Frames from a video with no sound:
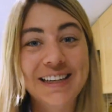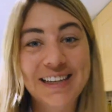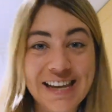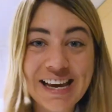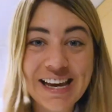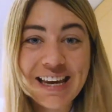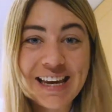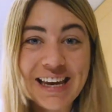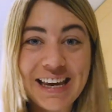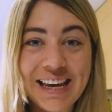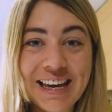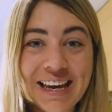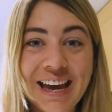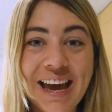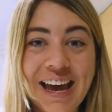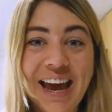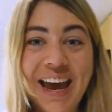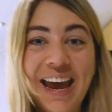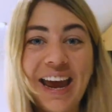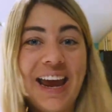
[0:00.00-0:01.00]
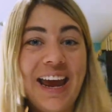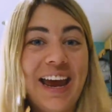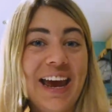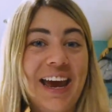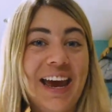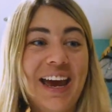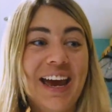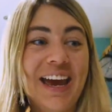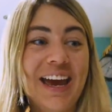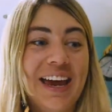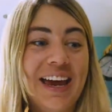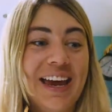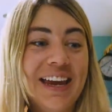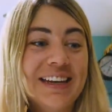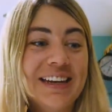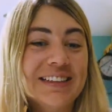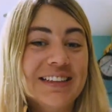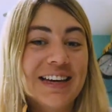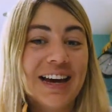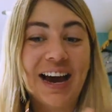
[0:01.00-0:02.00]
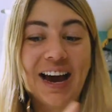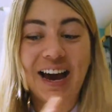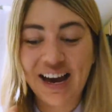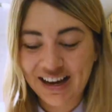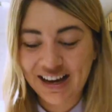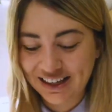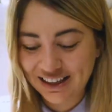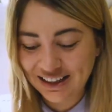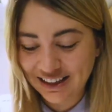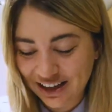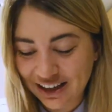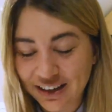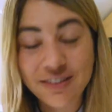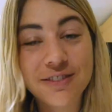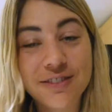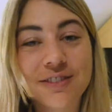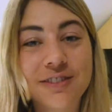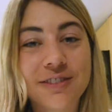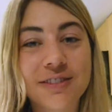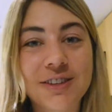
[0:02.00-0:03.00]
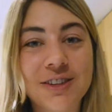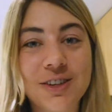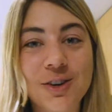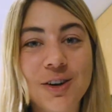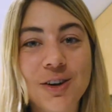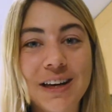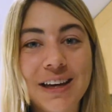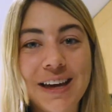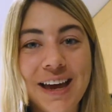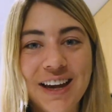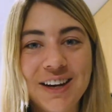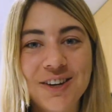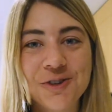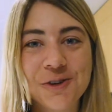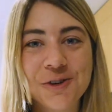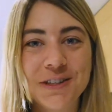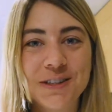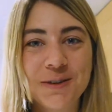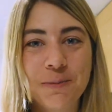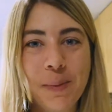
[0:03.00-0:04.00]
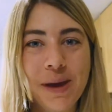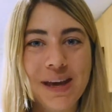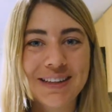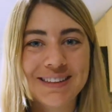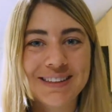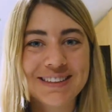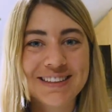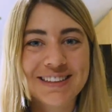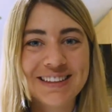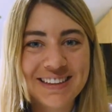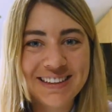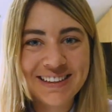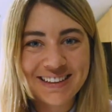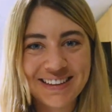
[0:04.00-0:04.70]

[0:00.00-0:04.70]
Nikki, and I love doing entrance bits.